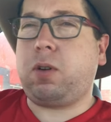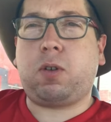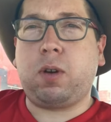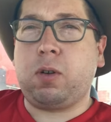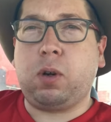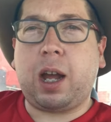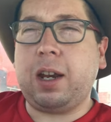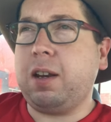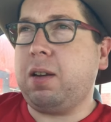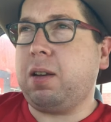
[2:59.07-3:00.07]
crinkle cut
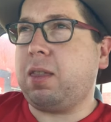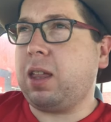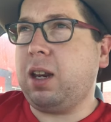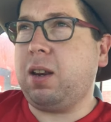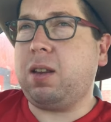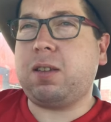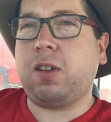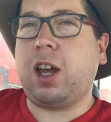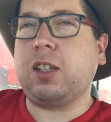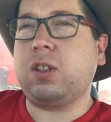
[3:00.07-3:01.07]
and thin
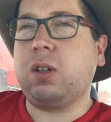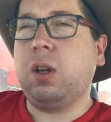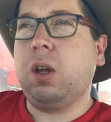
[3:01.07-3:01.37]
sliced